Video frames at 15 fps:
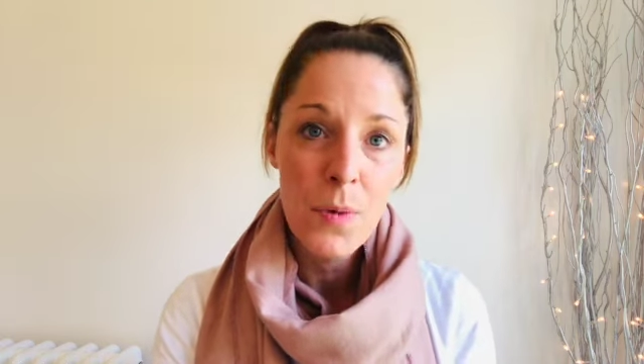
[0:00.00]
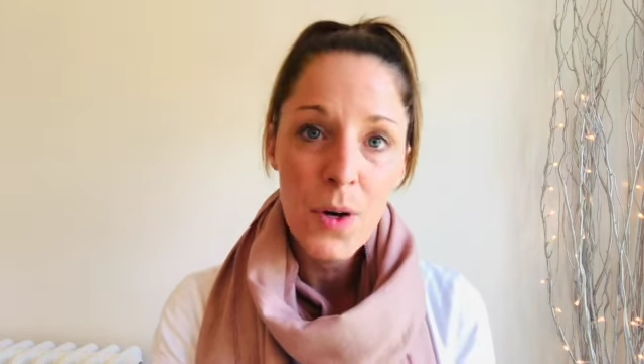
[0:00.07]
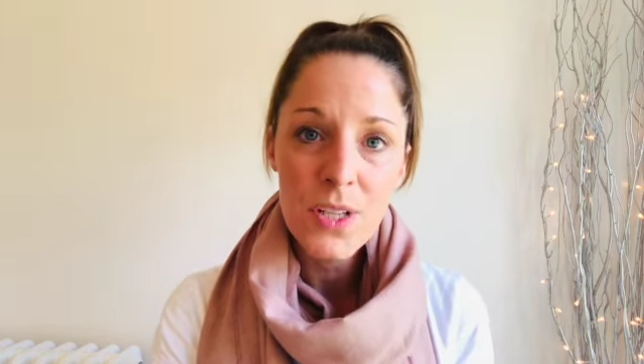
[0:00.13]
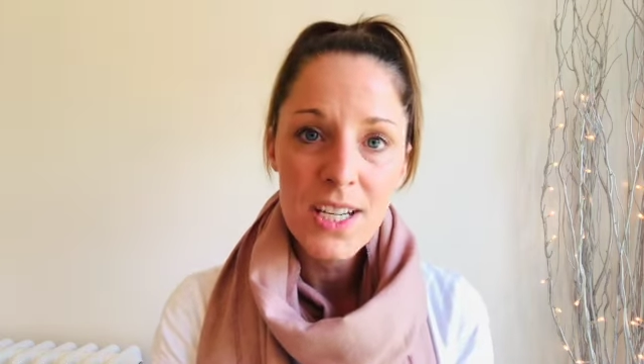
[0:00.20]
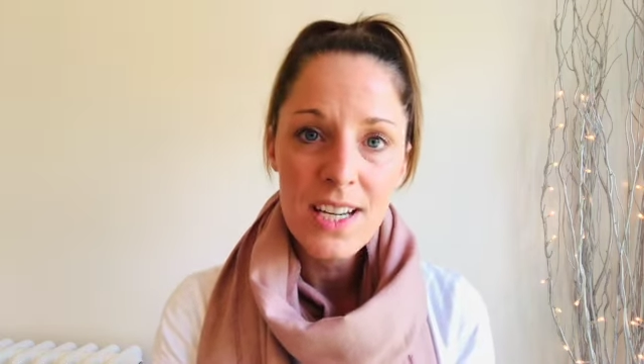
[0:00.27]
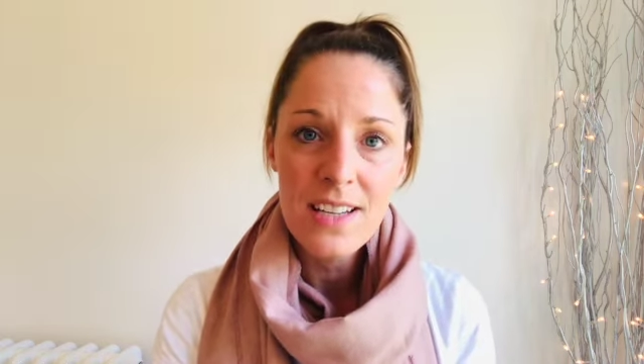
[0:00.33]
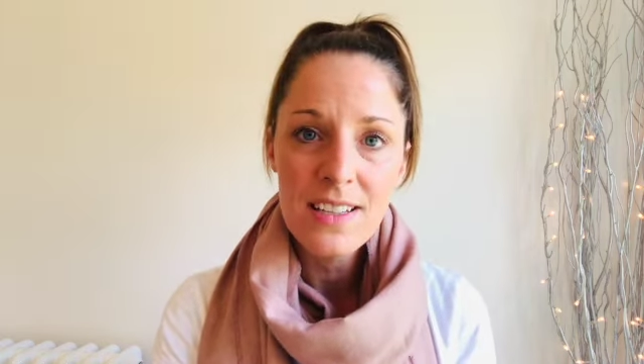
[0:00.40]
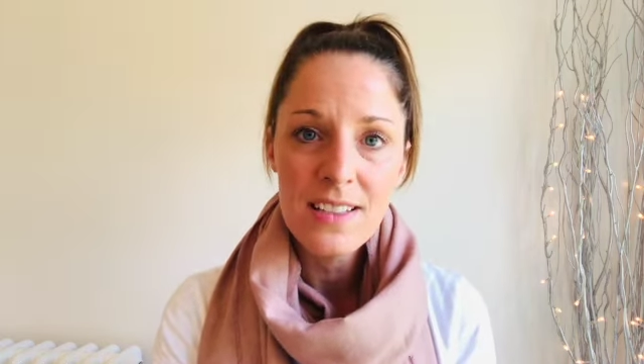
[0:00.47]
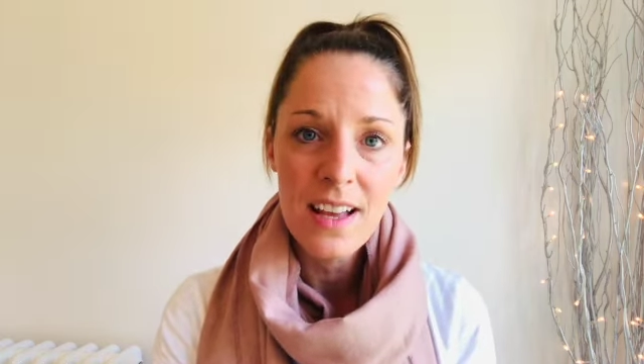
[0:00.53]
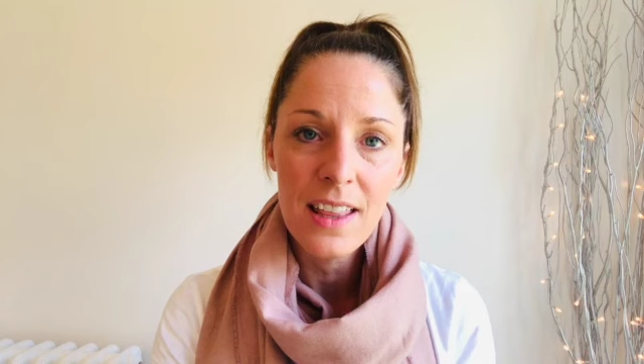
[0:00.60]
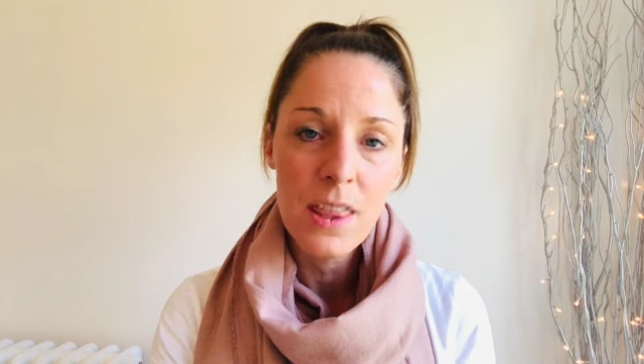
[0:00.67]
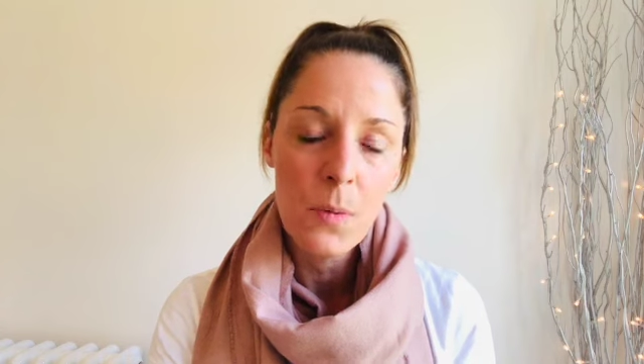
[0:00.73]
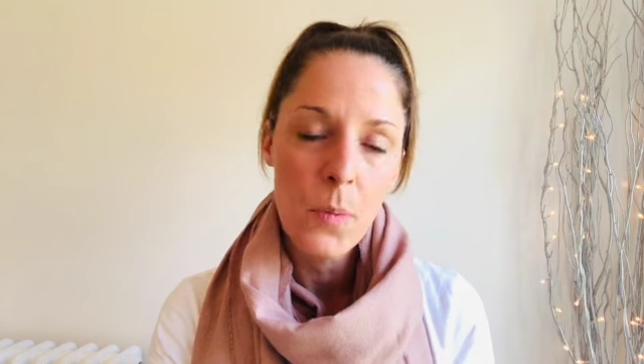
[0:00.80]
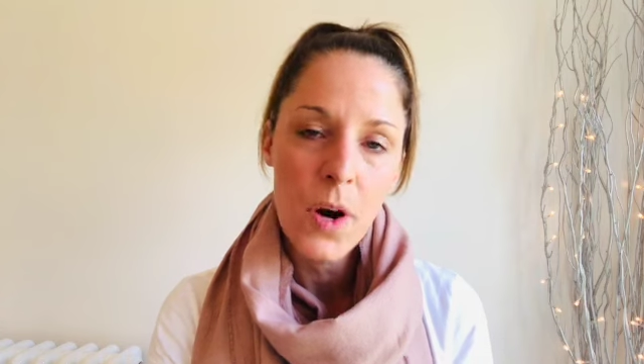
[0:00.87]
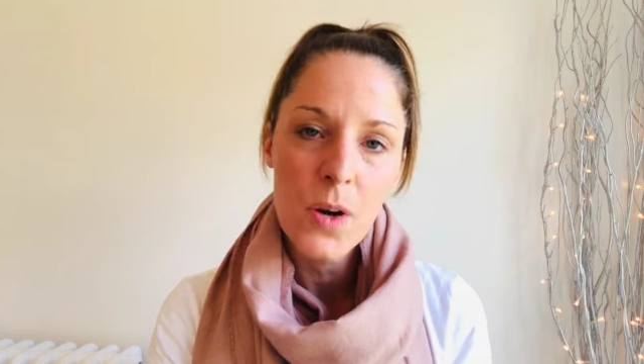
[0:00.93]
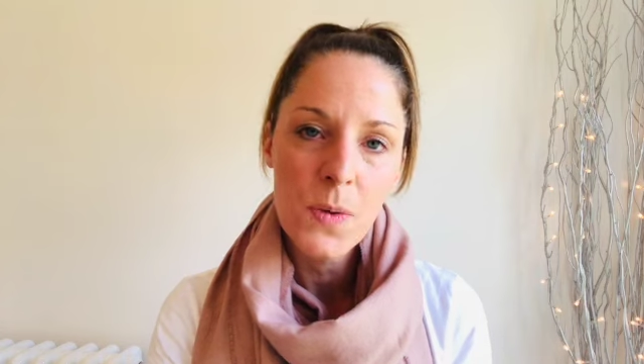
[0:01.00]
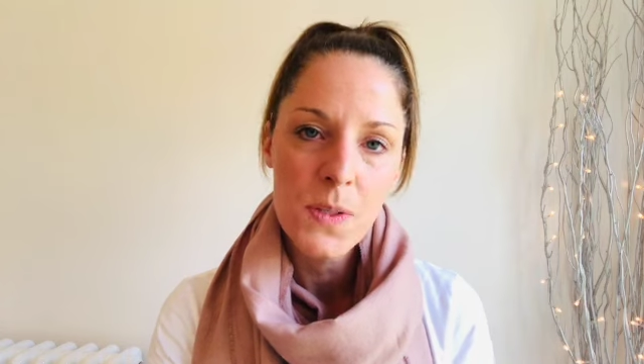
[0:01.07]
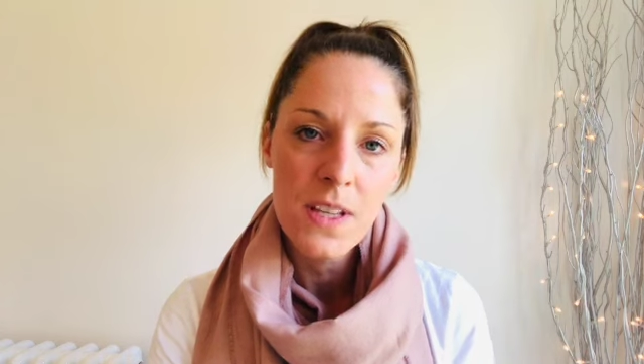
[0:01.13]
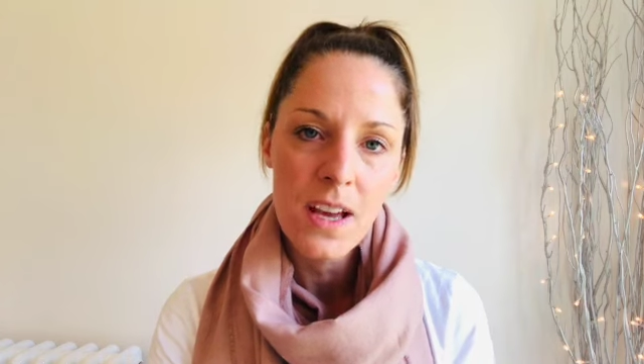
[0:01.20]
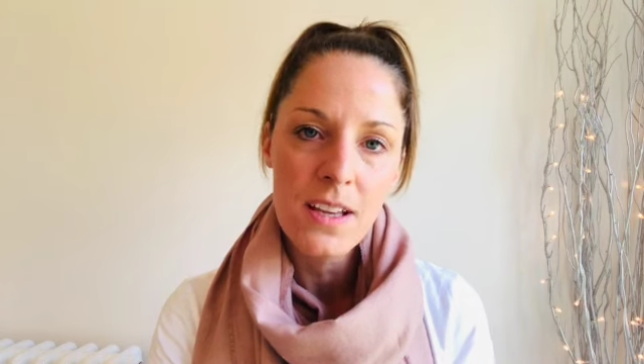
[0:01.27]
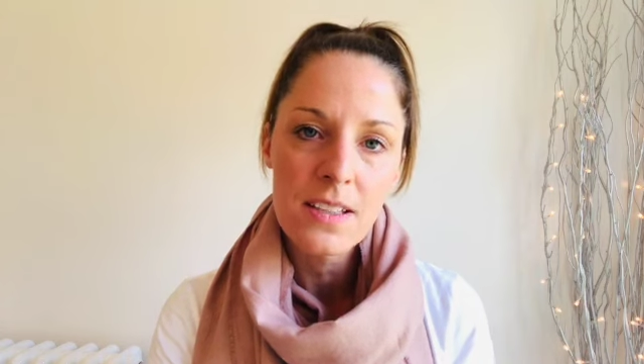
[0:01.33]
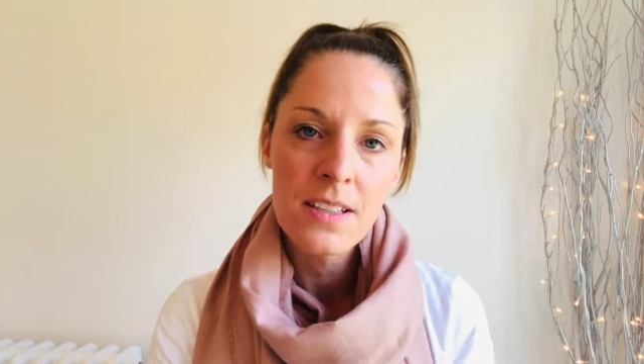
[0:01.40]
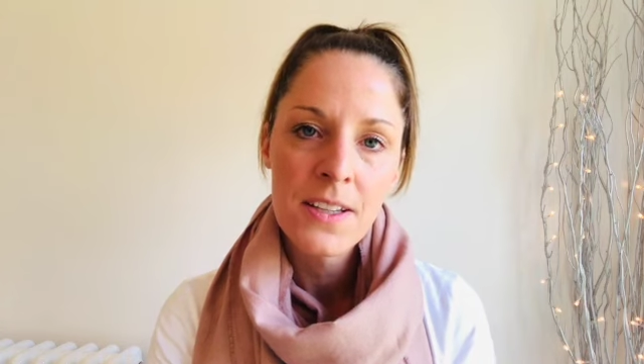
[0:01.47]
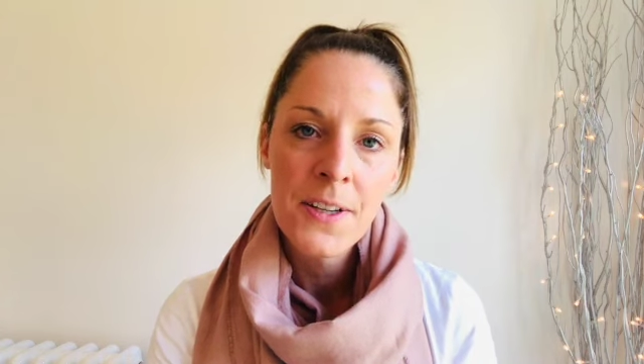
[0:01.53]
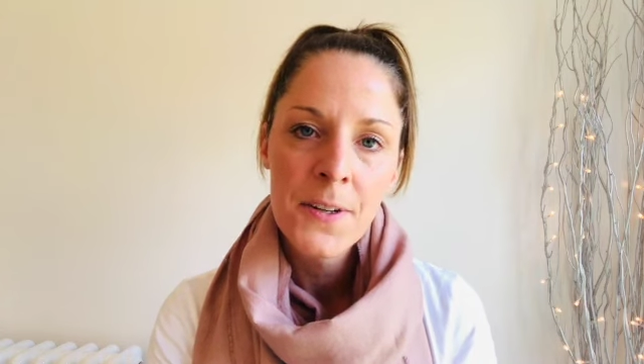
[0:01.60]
bodies and the process.